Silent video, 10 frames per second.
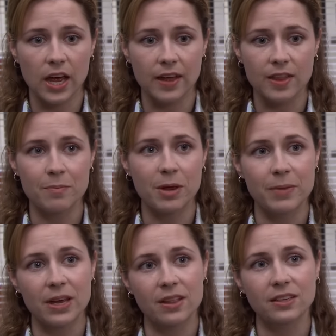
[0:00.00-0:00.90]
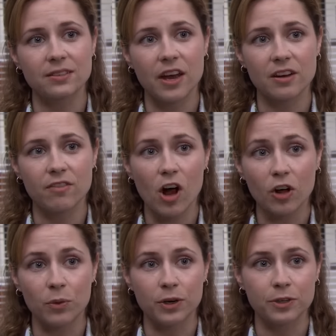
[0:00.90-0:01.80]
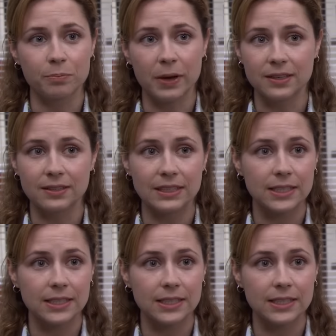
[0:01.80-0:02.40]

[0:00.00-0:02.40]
and that might make things kind of awkward, but...